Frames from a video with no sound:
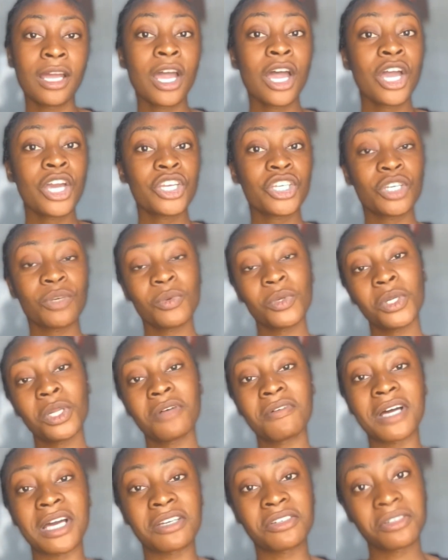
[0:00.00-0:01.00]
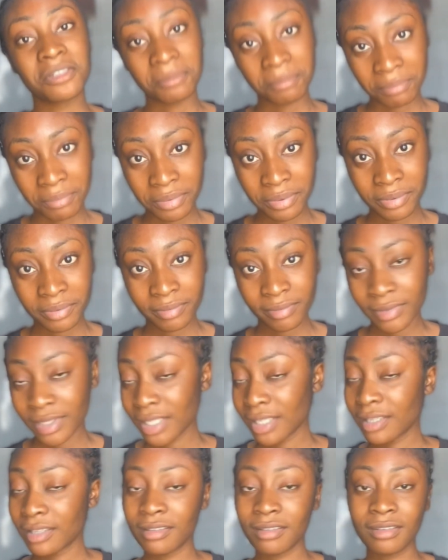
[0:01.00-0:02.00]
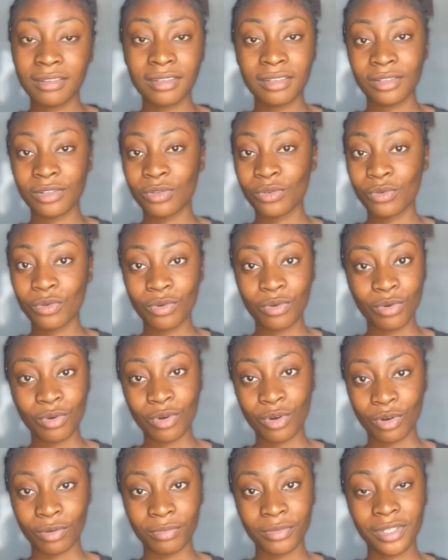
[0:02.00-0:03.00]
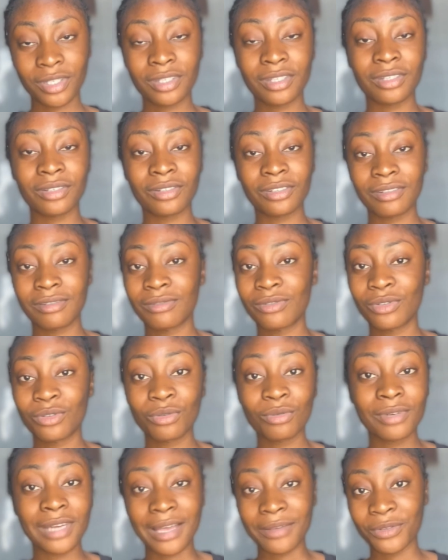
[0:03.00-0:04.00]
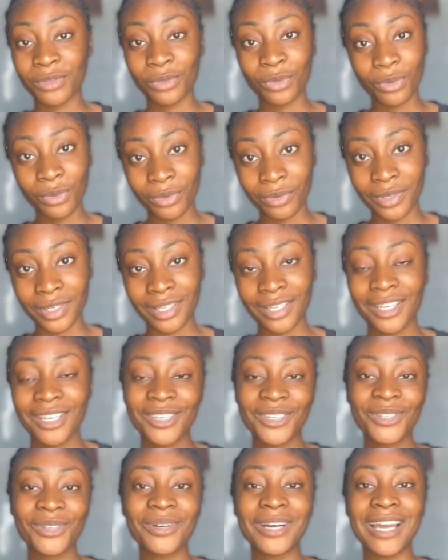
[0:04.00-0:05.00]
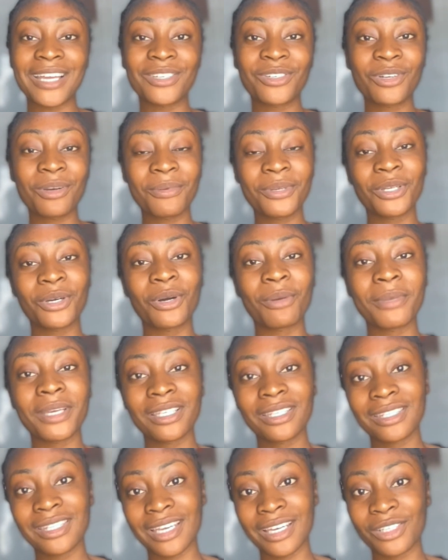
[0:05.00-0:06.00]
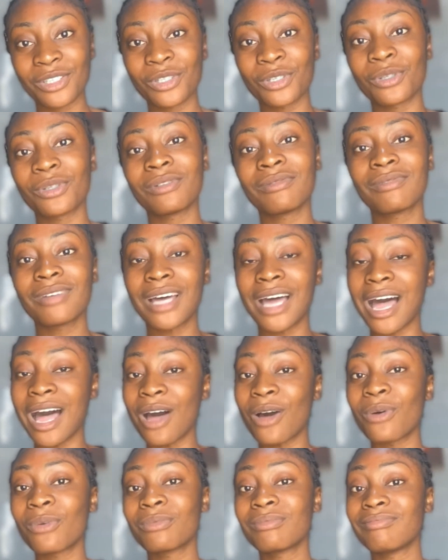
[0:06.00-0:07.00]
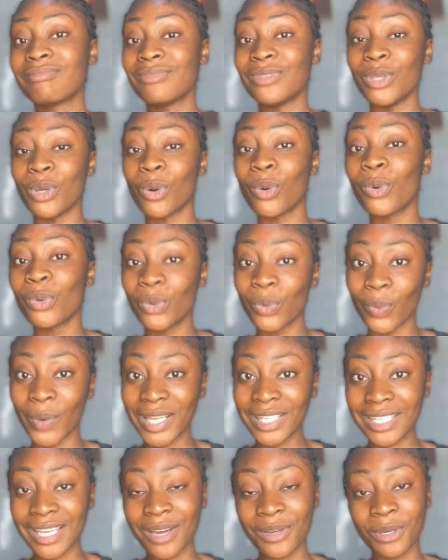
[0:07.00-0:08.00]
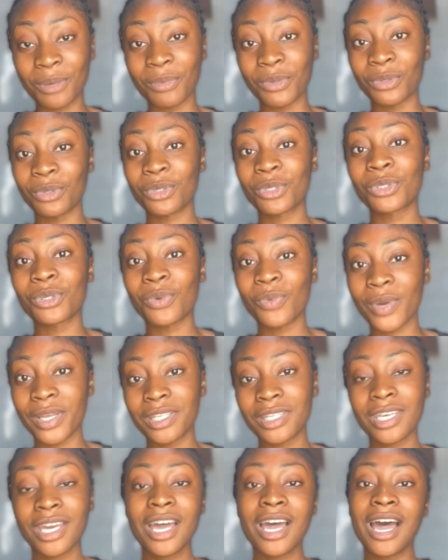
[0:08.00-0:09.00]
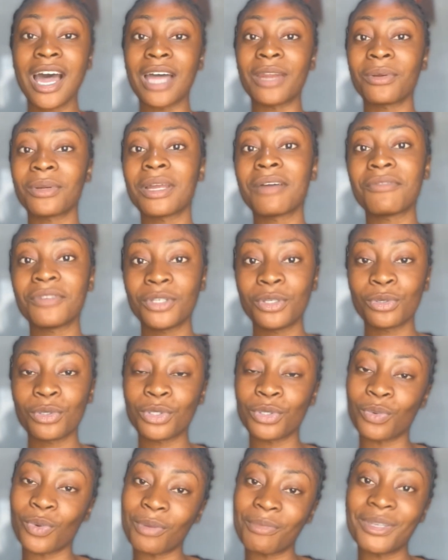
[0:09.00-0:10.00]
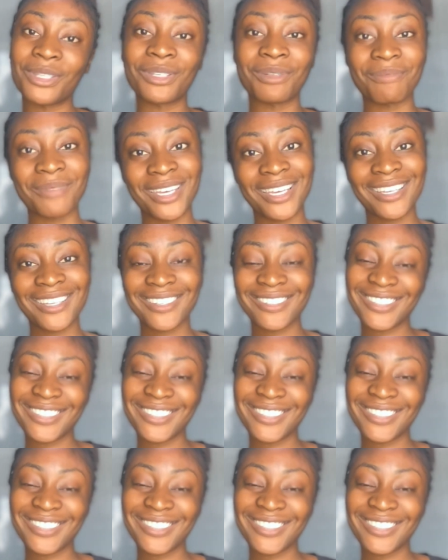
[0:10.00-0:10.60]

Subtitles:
She will love her sheep. This is no go come. This is true life story. So guys, drop in the comment section how your own went, how your production went, and other videos you want me to make.